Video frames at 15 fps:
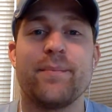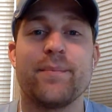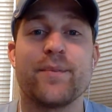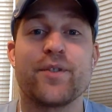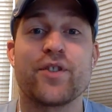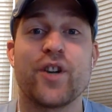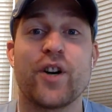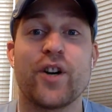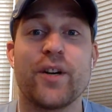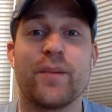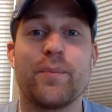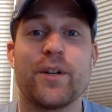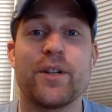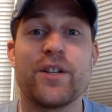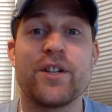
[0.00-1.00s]
Started
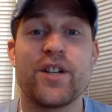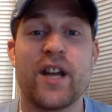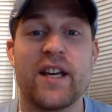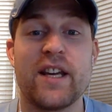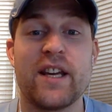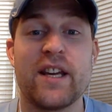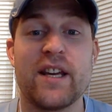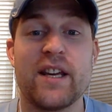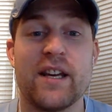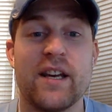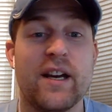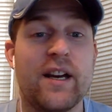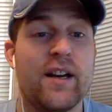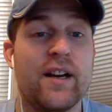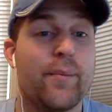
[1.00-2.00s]
pretty shaky.
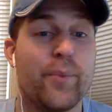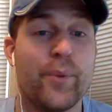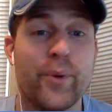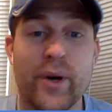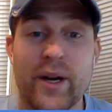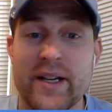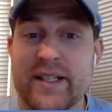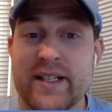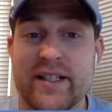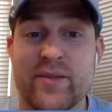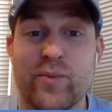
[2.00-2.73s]
Bryce